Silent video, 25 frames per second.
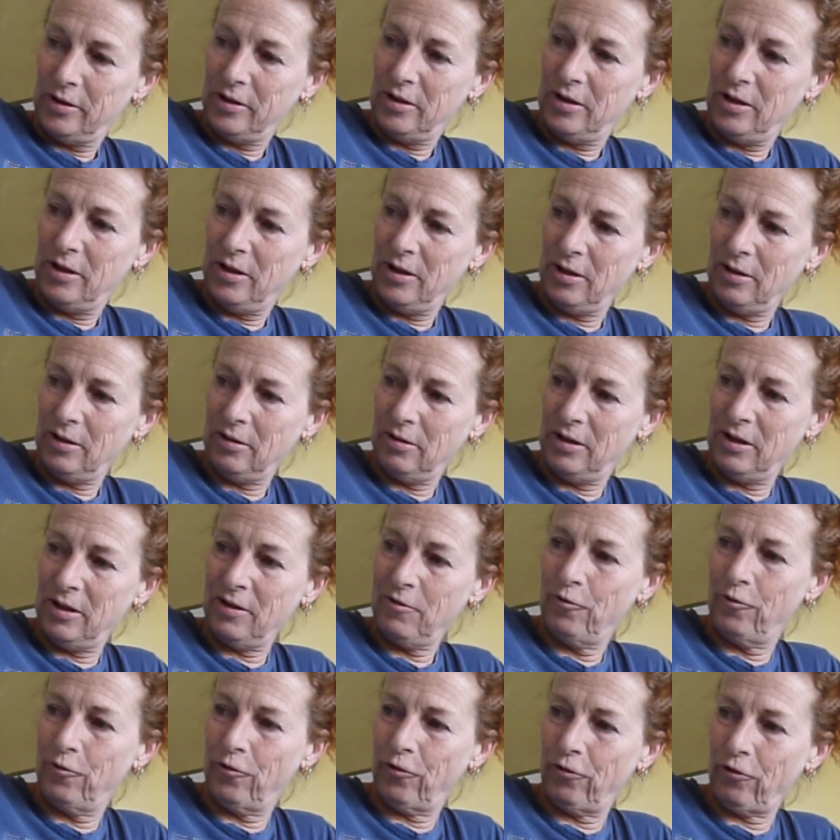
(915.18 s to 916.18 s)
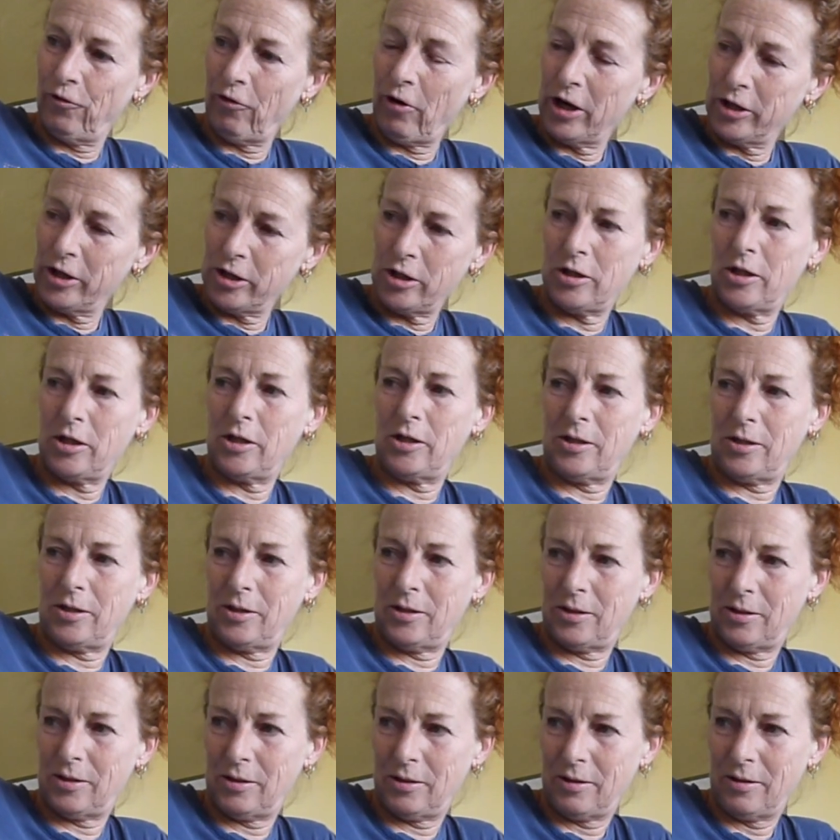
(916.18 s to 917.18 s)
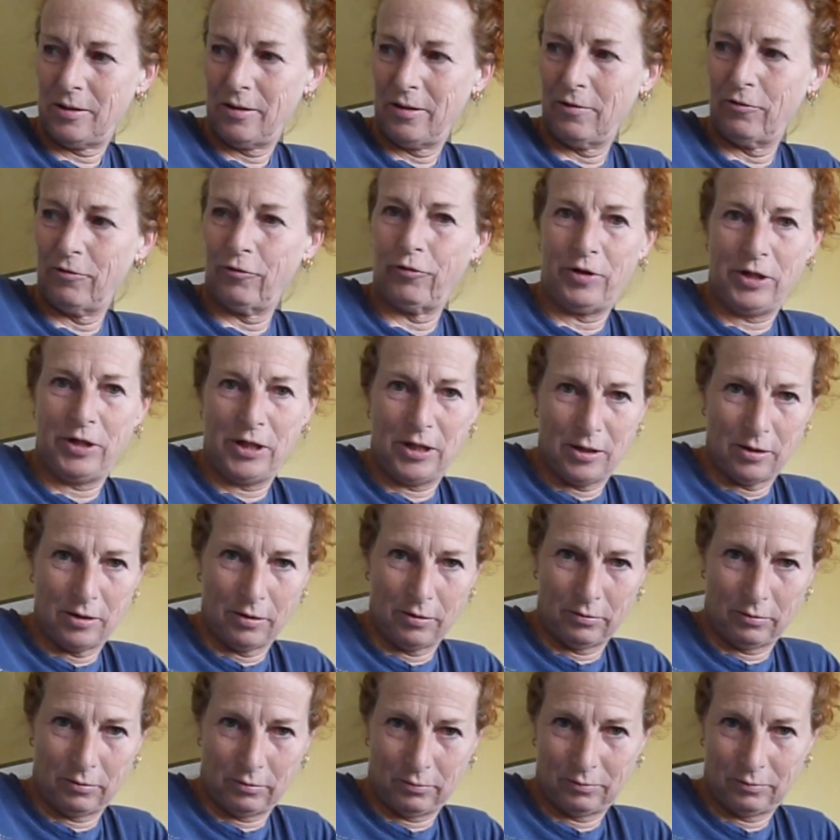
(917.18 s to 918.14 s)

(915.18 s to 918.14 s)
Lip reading: defrost the freezer